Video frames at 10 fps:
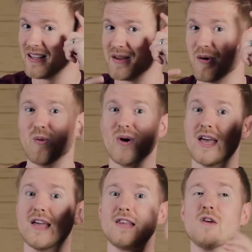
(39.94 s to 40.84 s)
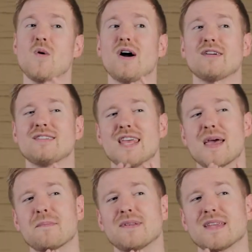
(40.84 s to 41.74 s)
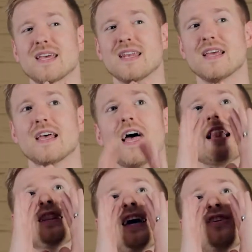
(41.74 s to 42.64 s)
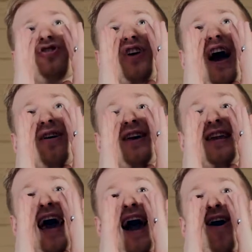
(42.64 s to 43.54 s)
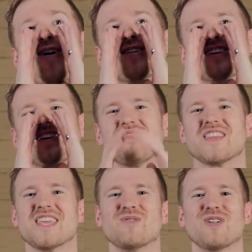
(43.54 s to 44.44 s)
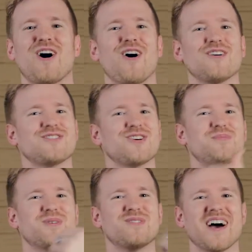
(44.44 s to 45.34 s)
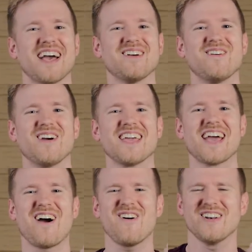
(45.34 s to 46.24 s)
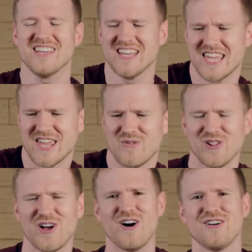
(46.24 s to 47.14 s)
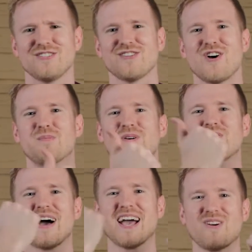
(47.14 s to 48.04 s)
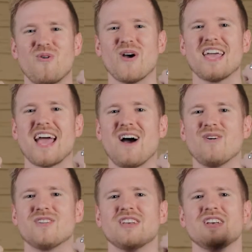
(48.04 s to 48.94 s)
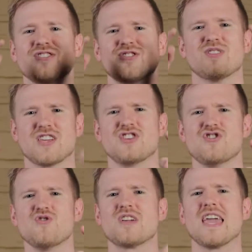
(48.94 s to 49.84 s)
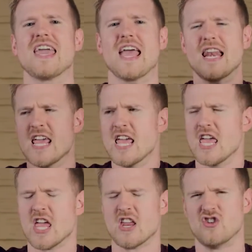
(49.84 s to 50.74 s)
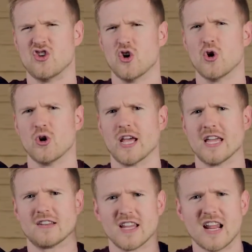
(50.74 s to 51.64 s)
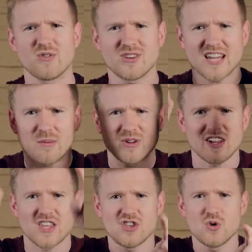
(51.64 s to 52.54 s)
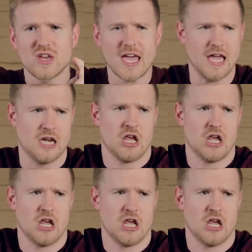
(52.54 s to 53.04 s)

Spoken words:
When you are tempted, let's shout it out. He will also provide a way out. He will also provide a way out so that you can endure it. And every time we say you can